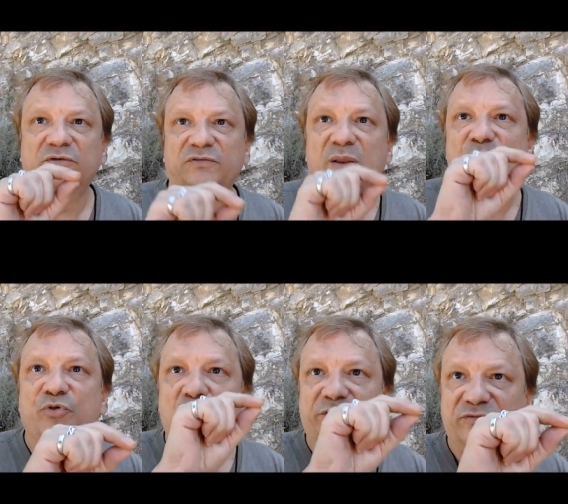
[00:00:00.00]
flood
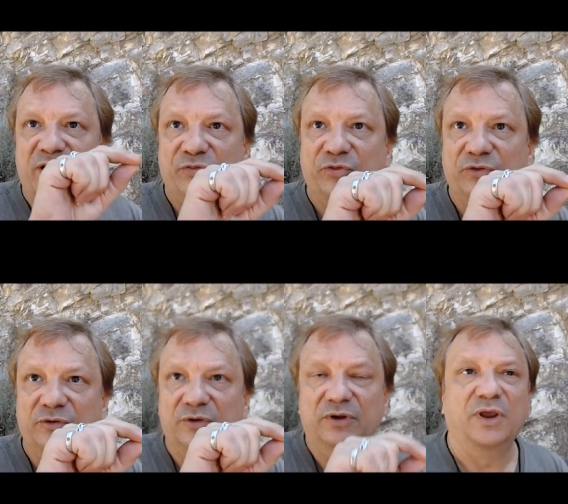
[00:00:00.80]
basalt
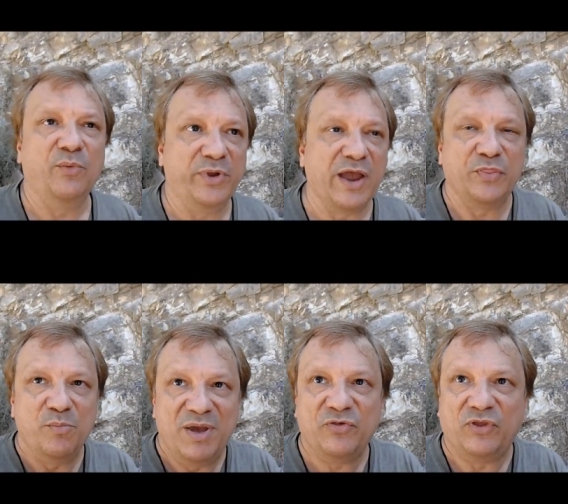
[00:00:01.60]
And we got the
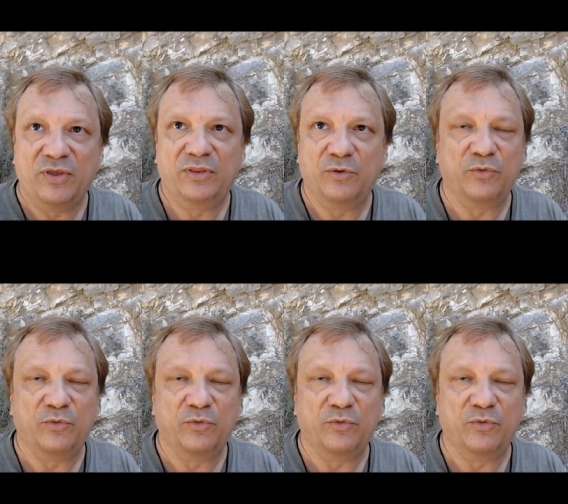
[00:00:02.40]
best, okay.